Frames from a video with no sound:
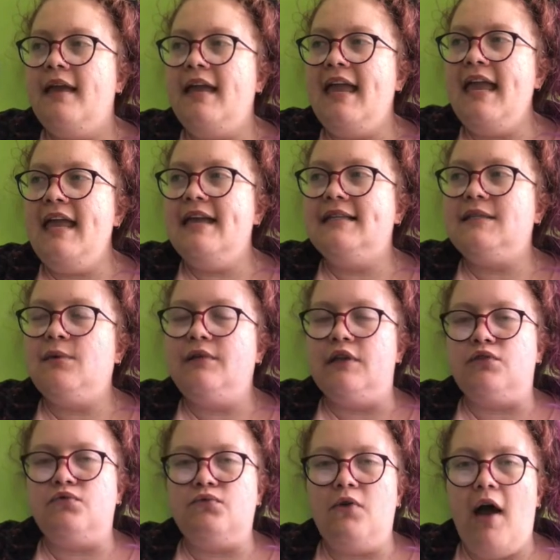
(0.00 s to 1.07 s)
E is the one
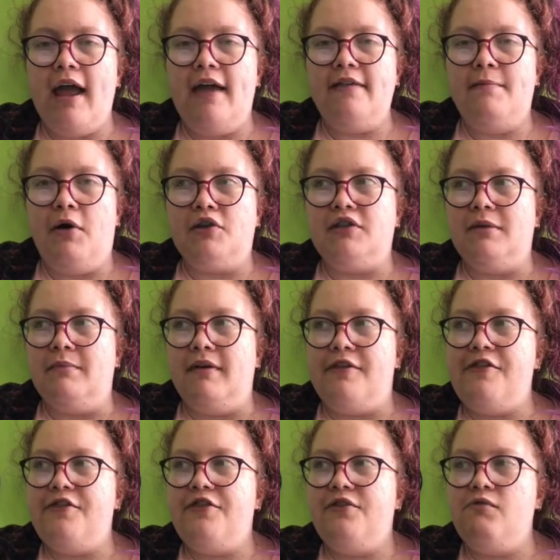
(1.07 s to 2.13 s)
that's right at the bottom with
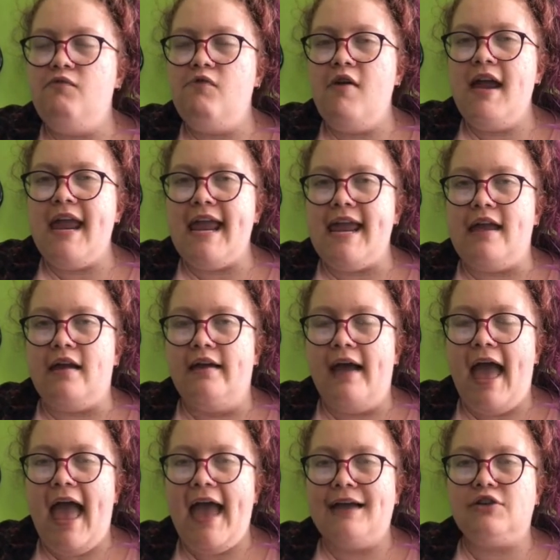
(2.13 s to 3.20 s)
3
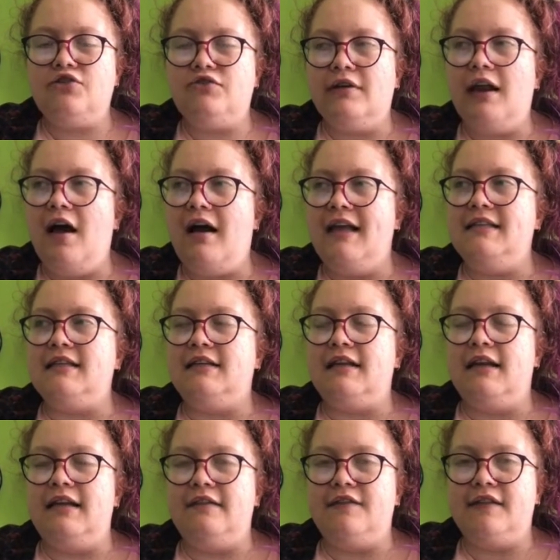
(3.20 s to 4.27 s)
extra lines
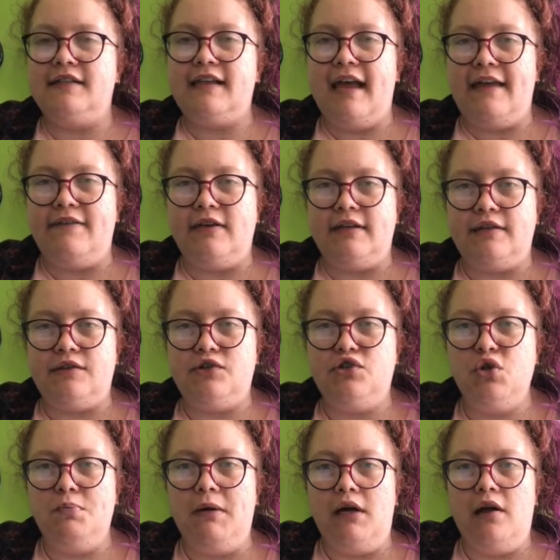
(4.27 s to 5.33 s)
underneath the stave because it's
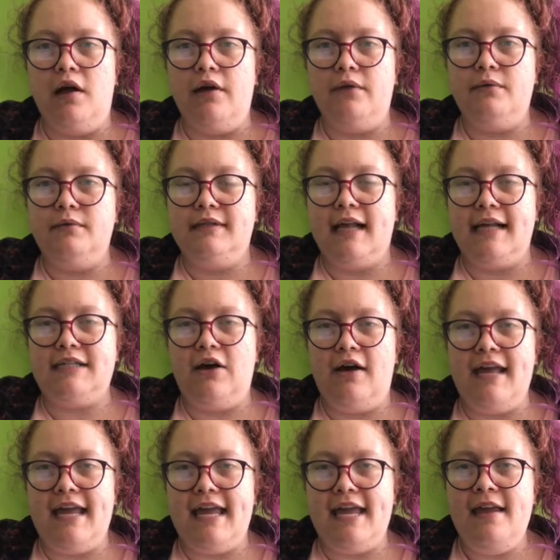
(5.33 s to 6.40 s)
super low. So that's our
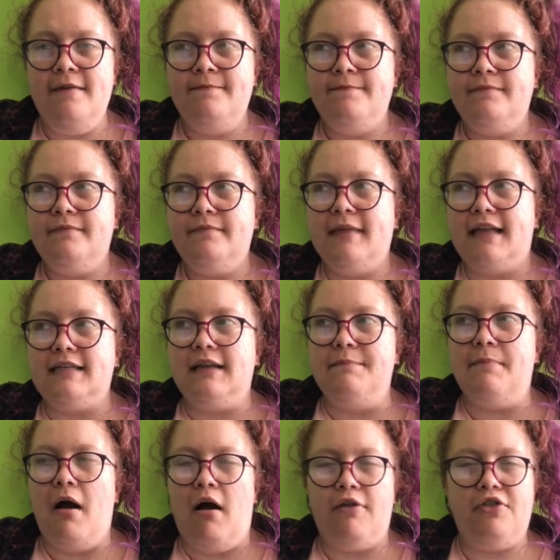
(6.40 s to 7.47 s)
E, that's in
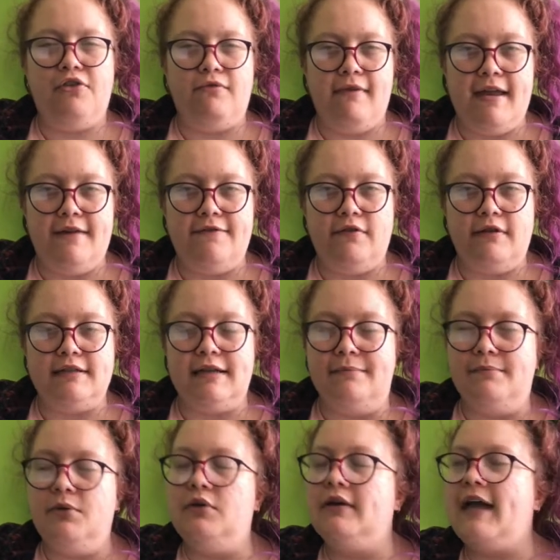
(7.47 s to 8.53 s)
bar 3 for
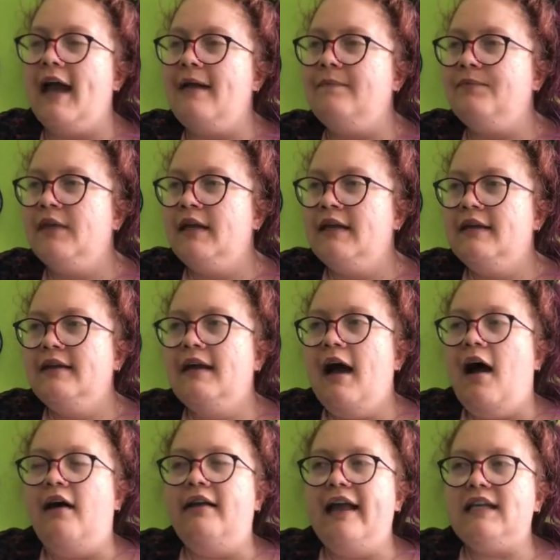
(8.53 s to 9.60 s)
example, okay?
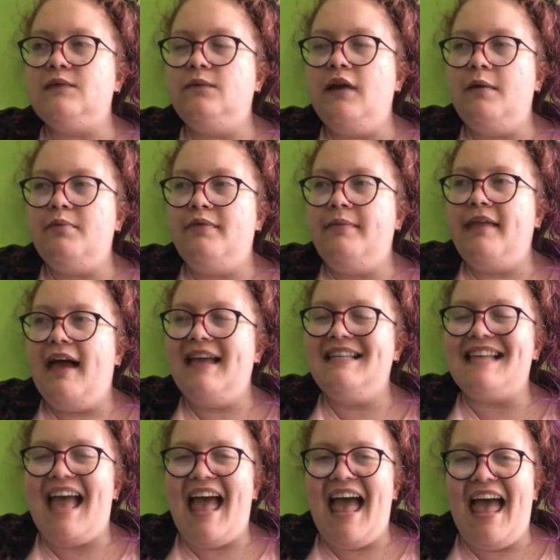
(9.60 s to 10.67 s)
Our next one up from that is
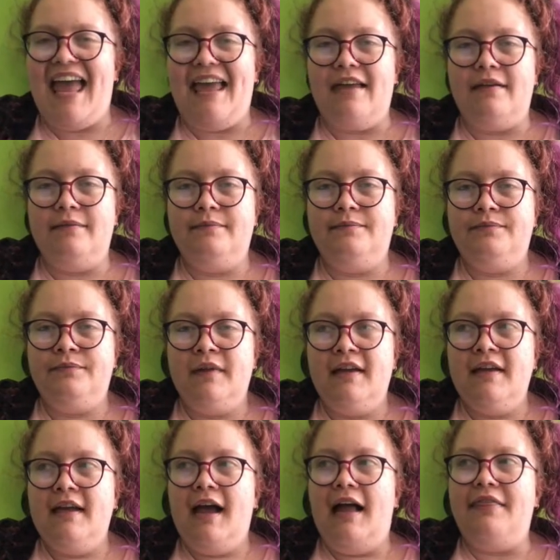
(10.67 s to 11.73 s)
A,
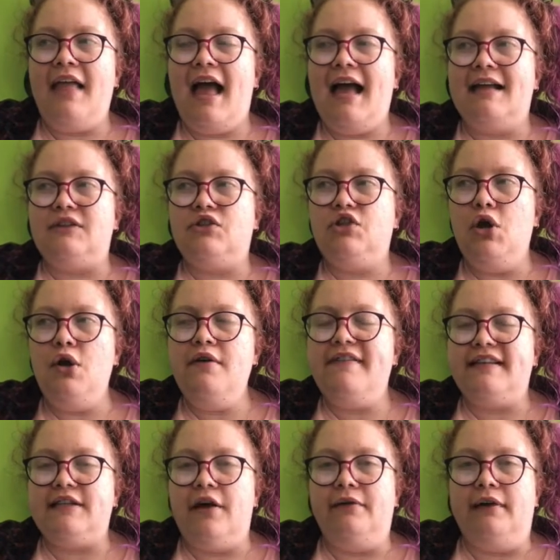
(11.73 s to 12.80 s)
and that has 2 of
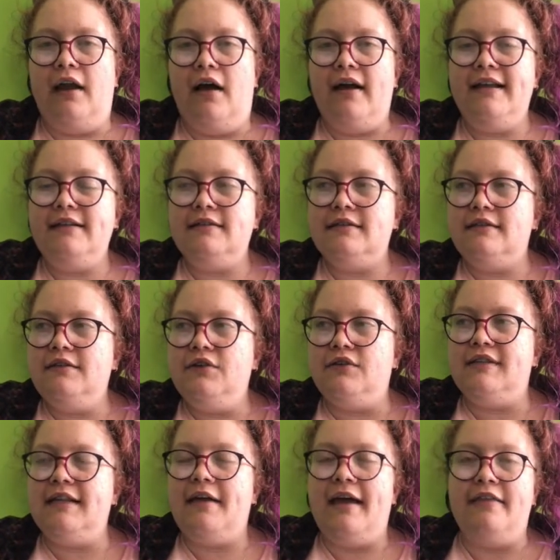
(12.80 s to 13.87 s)
its own lines. You'll
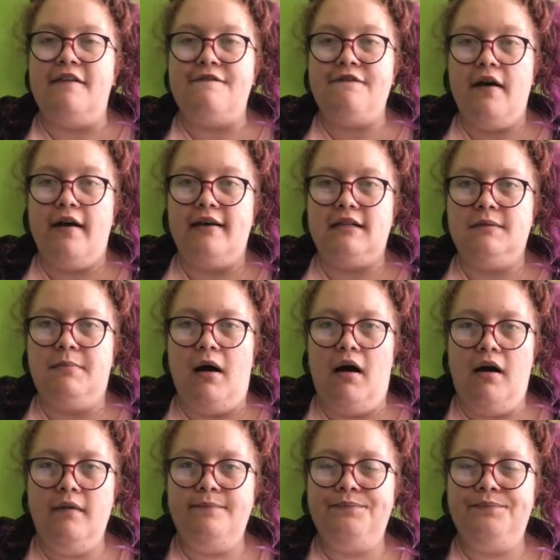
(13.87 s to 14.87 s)
see that in the first bar.